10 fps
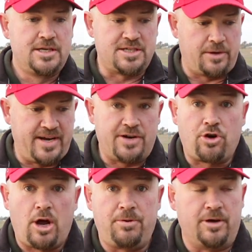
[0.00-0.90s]
So we need a
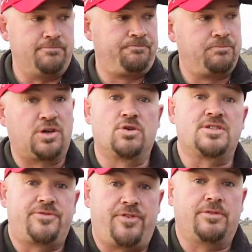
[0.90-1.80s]
tripod because
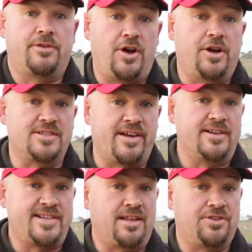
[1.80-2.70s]
the, the photo is
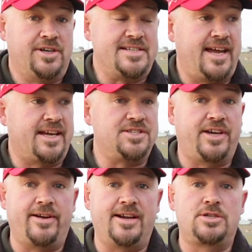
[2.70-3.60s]
going to take 30 seconds.
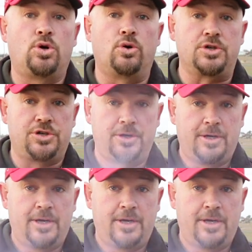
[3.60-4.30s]
You only need a torch.